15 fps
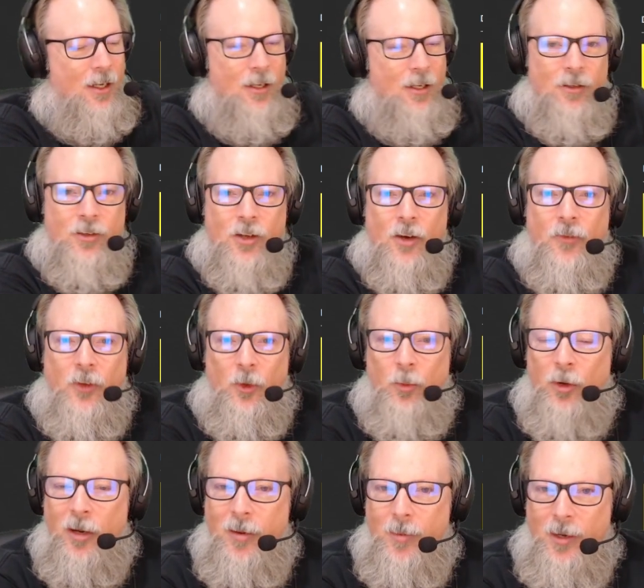Starfield
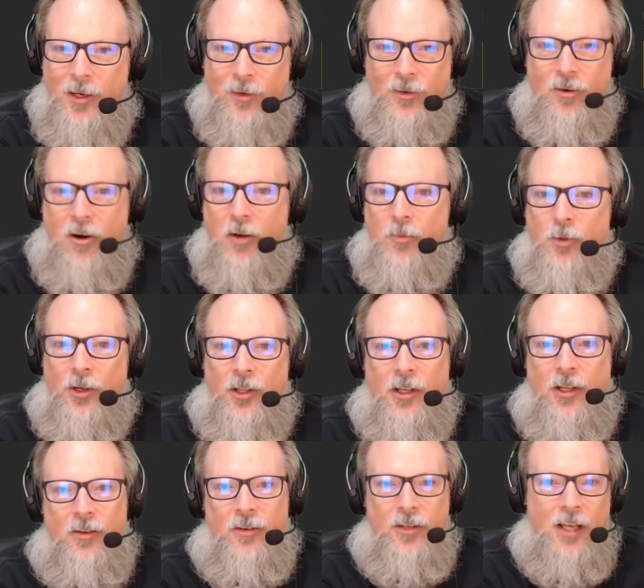Premium Edition art book
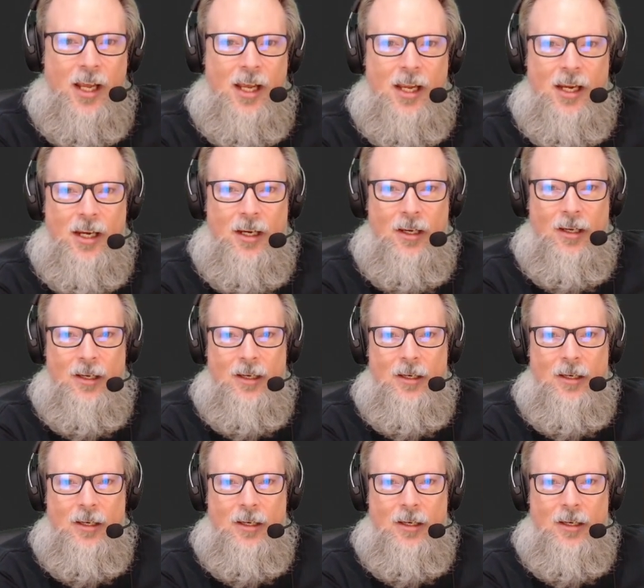the other day.